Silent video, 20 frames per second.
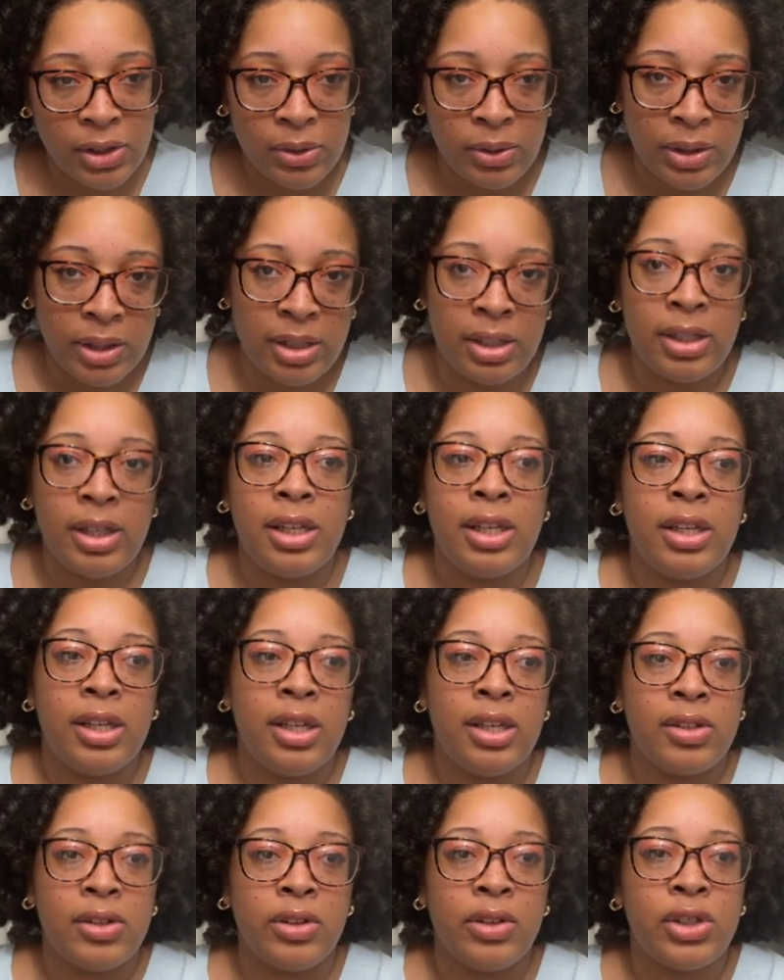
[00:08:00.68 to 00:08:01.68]
he
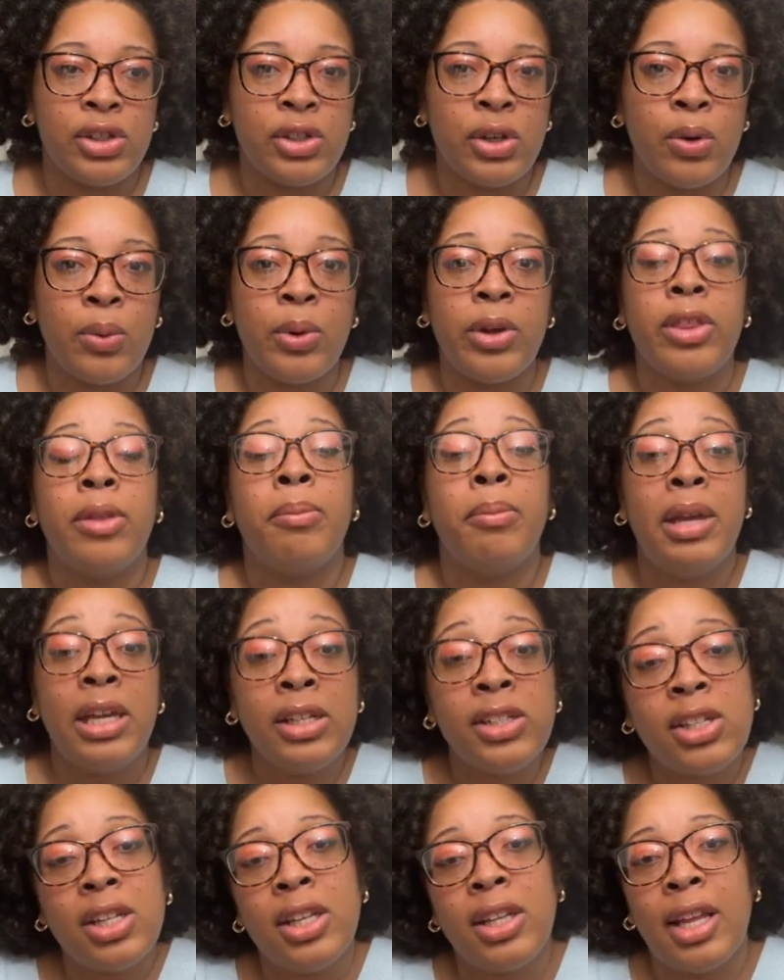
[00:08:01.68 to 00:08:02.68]
is on the show with
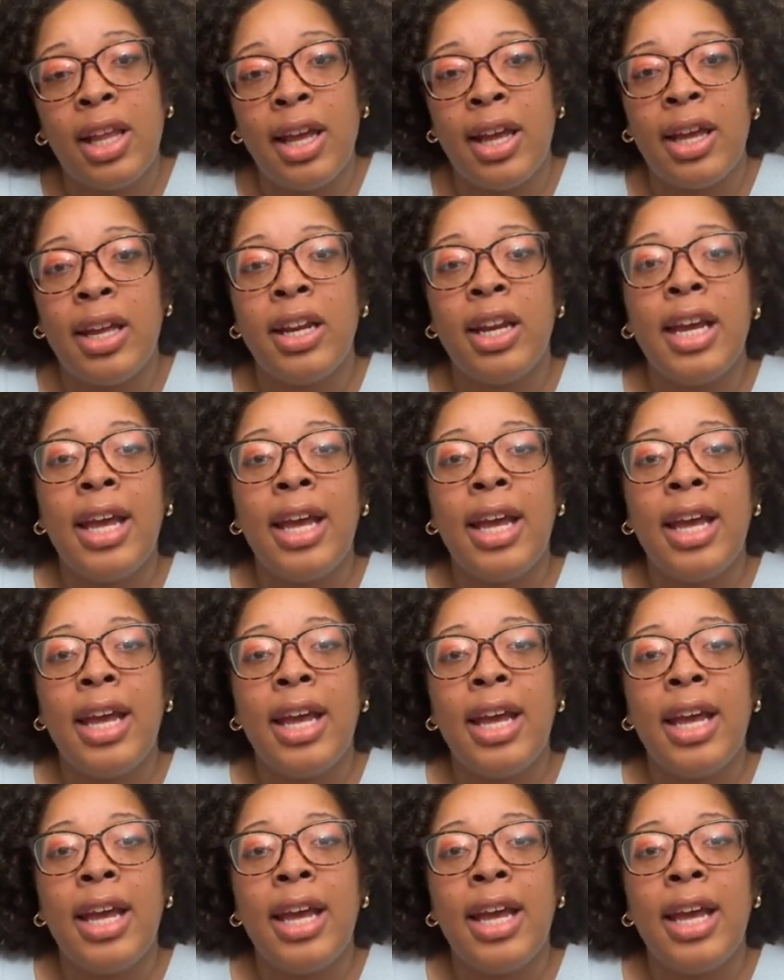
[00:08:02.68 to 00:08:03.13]
mention that